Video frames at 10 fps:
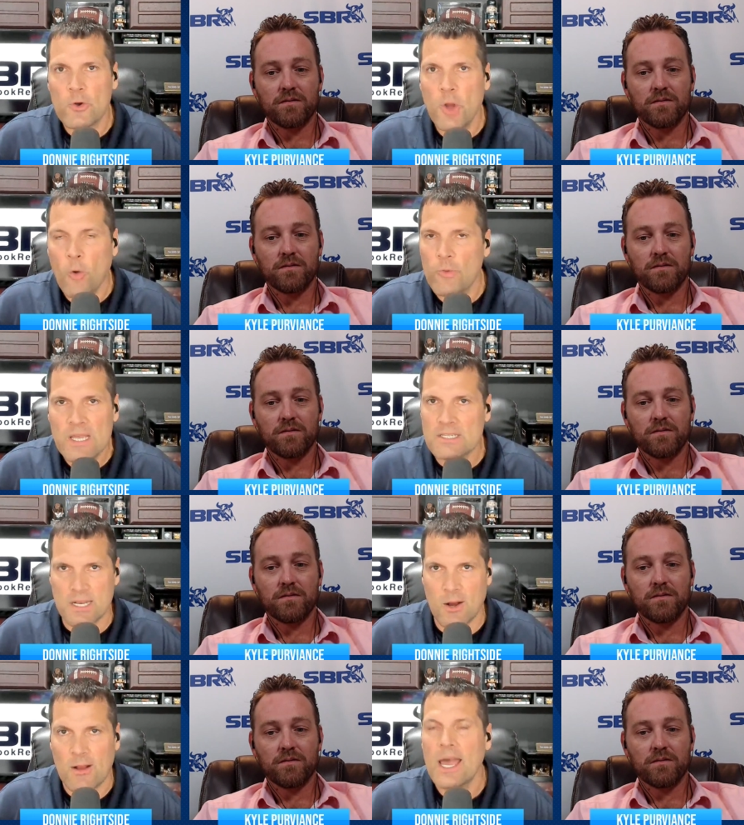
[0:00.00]
Speaker 1: for no reason
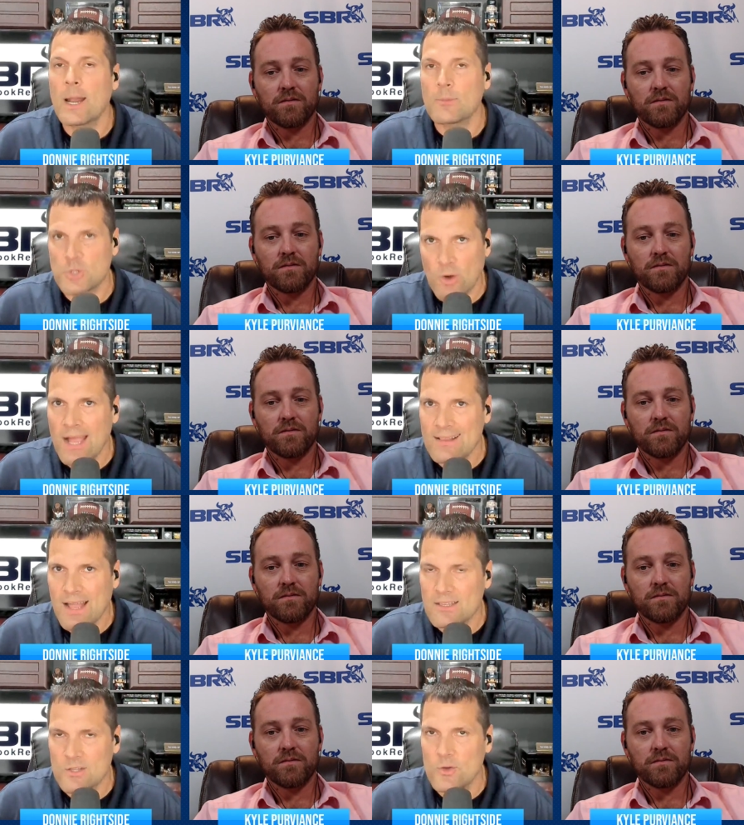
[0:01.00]
here. And I'm trying
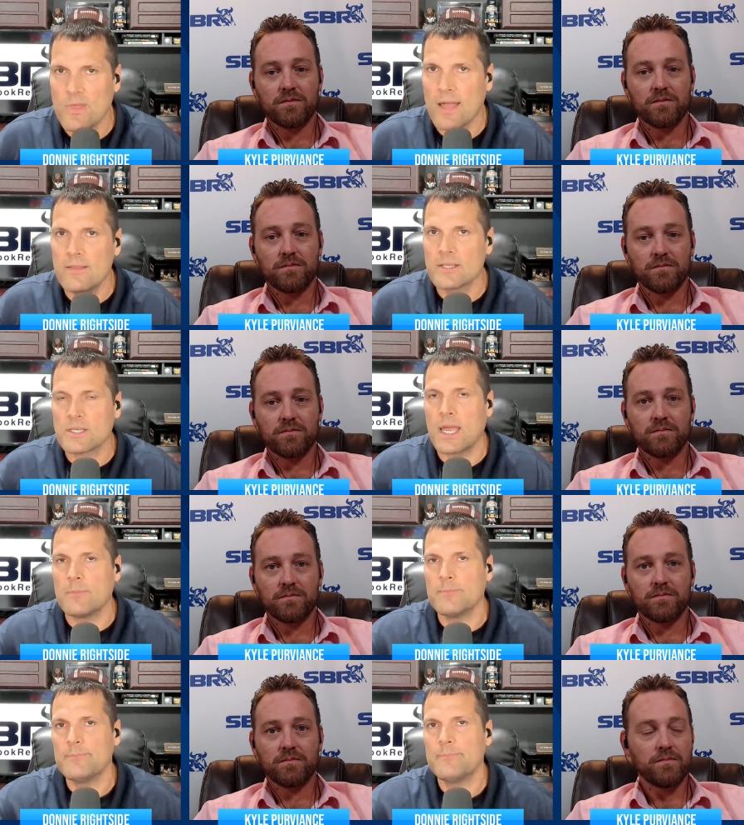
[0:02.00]
not to do that in this game.
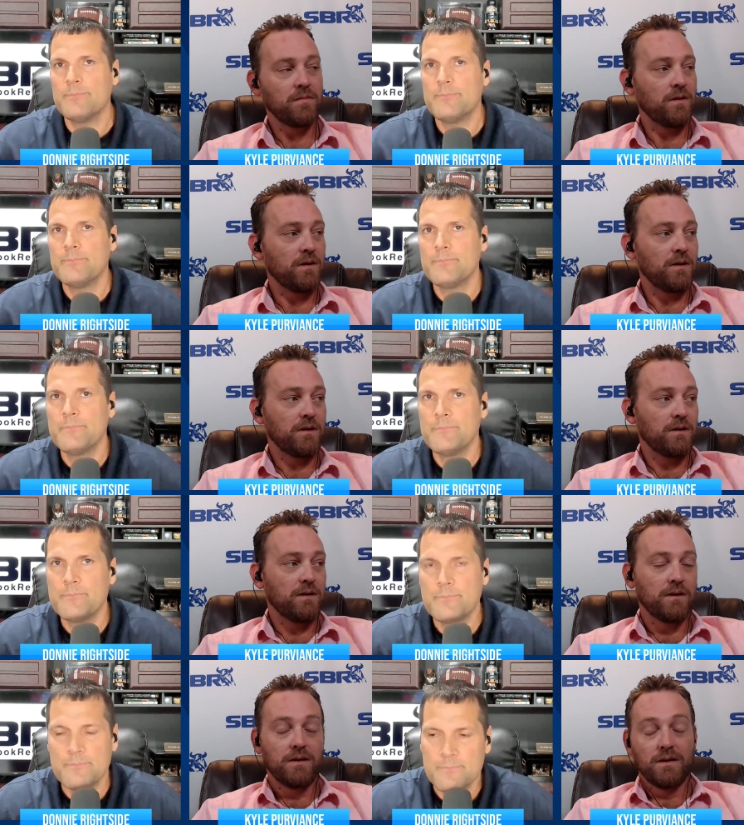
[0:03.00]

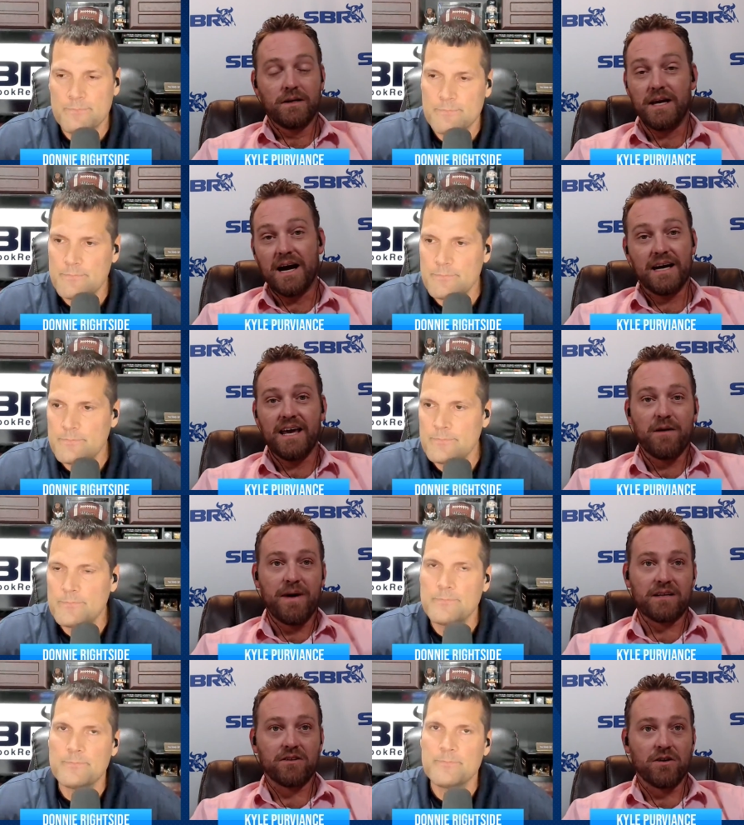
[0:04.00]
Speaker 2: Yeah, I
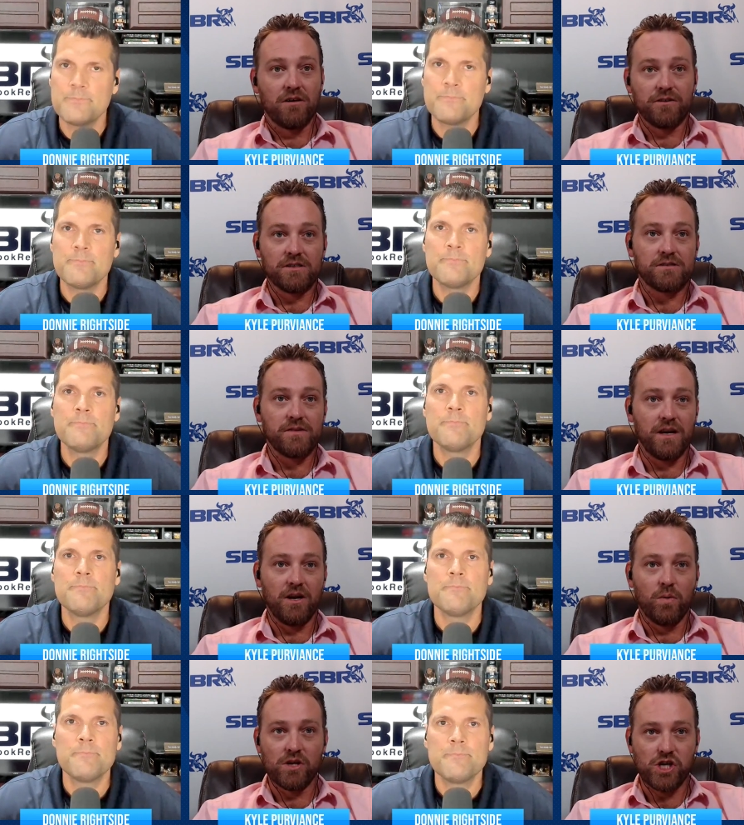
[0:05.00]
can't back the Dolphins in
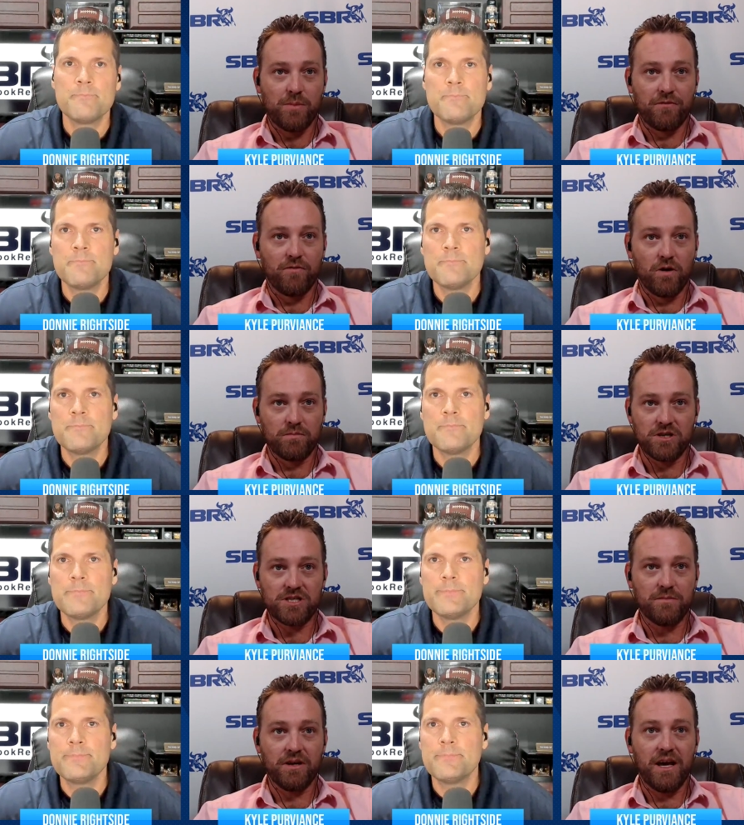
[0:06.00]
any way, shape, or form. Just
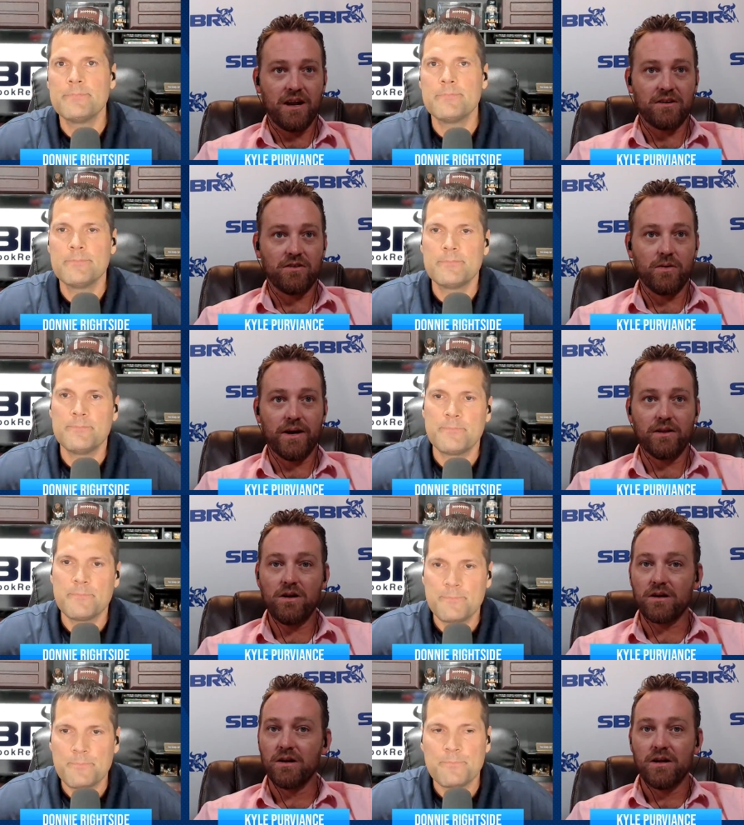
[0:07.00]
simply cannot do it. And
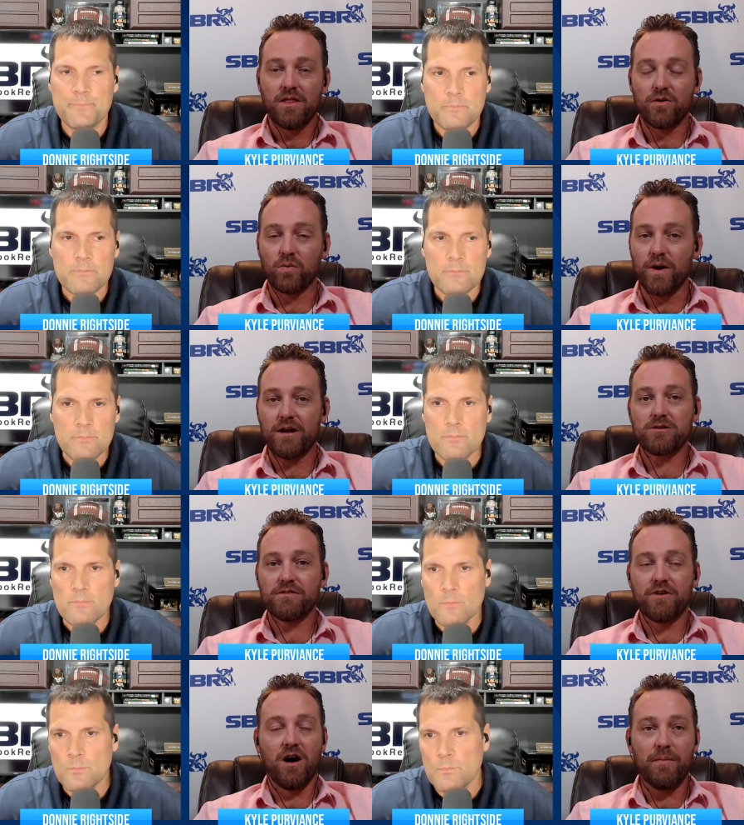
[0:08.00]
look, the Raiders
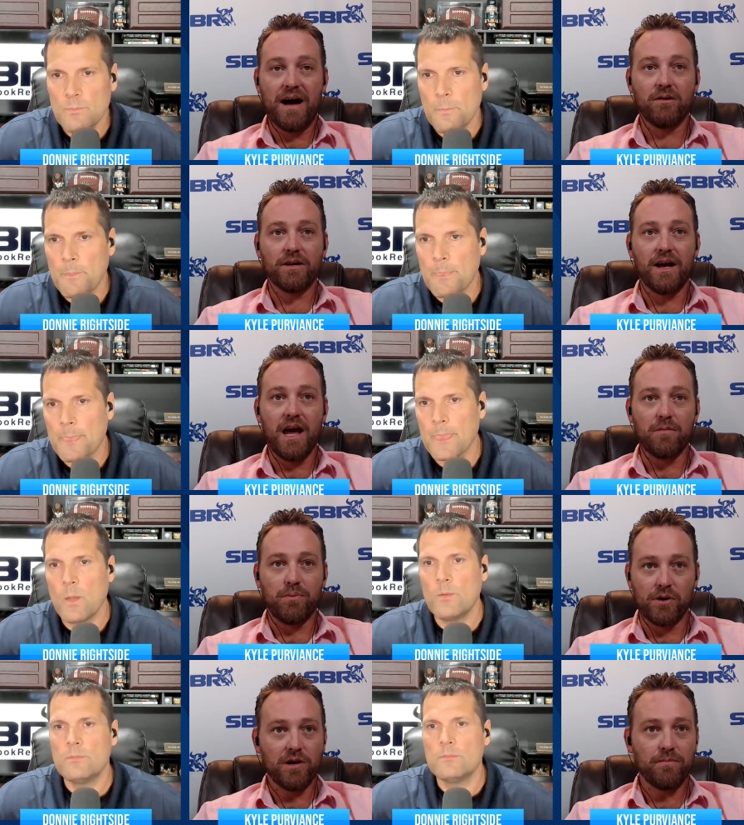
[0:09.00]
have come out
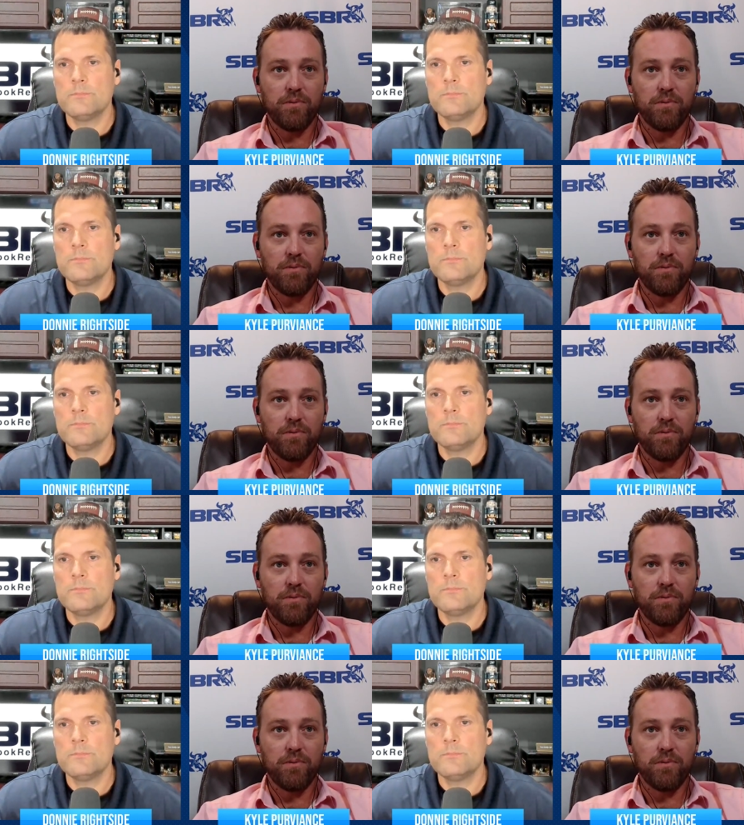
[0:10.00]
and put